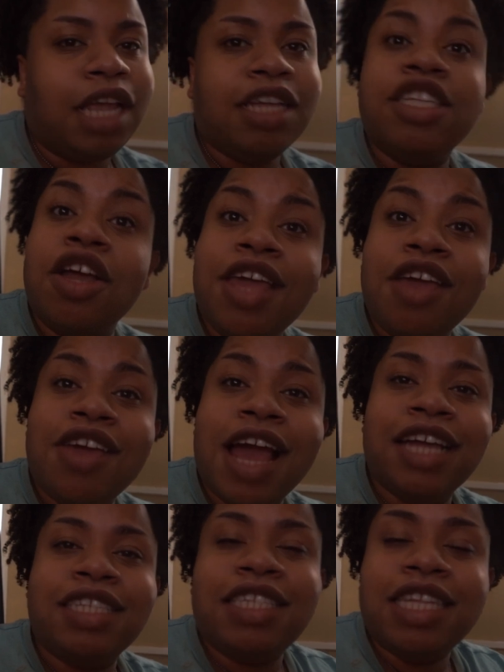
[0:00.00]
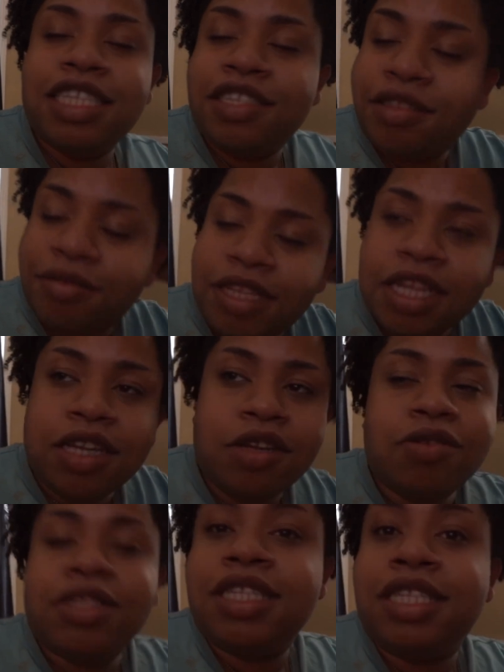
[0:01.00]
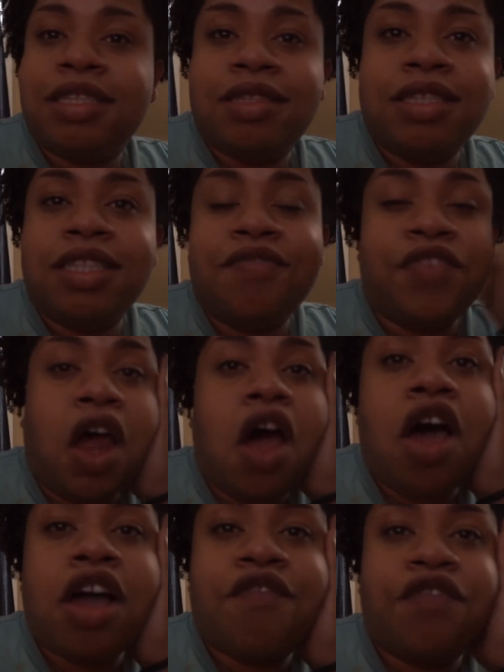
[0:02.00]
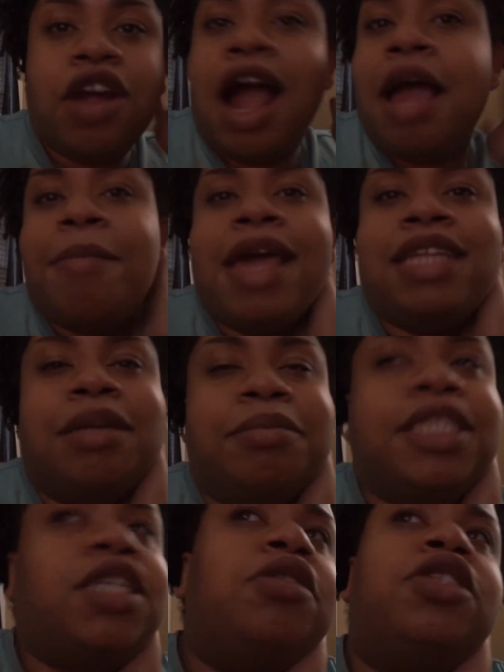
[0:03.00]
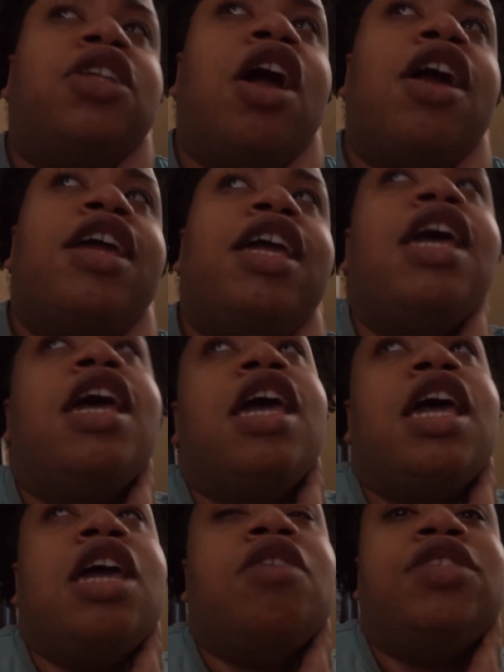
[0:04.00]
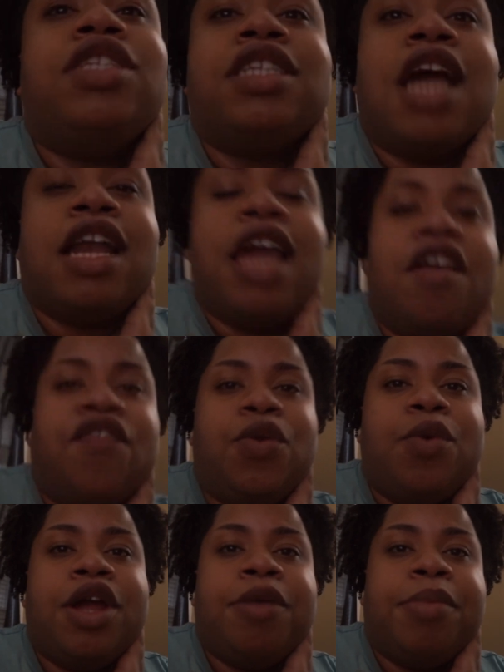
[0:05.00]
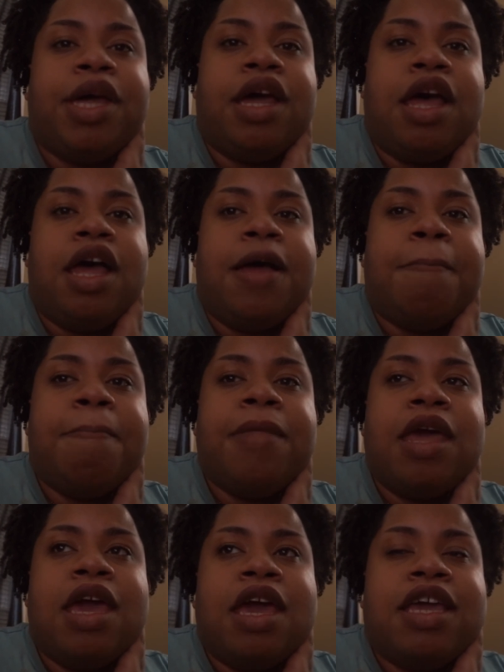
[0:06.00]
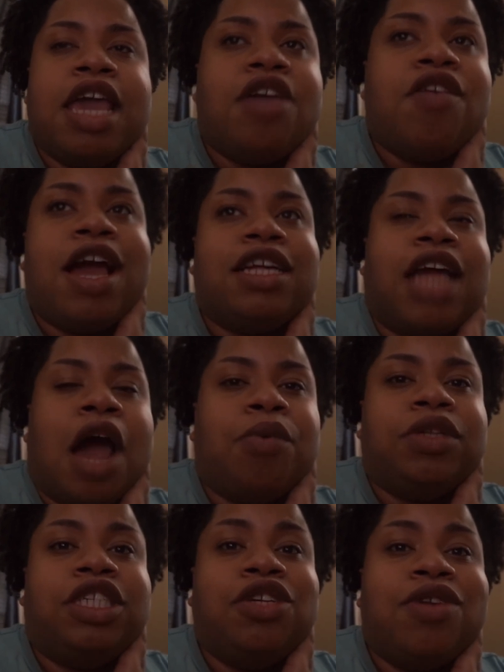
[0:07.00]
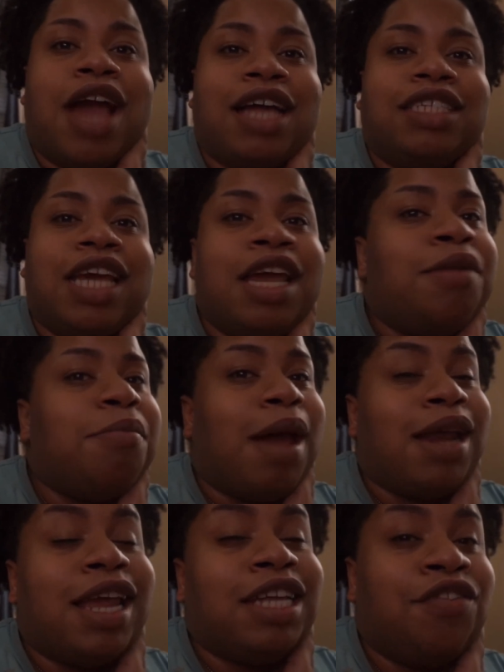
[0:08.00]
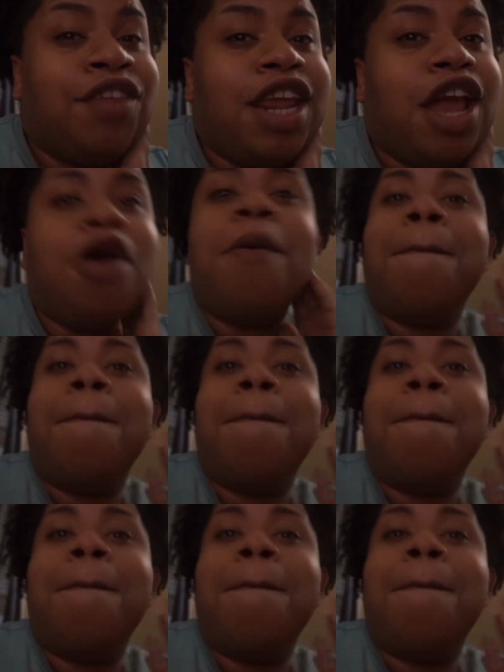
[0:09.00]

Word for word: So yeah, you guys, this concludes the vlog for IMATS. I'm so sorry, it was just kind of everywhere, but yeah, you guys, I will see you guys in my next video.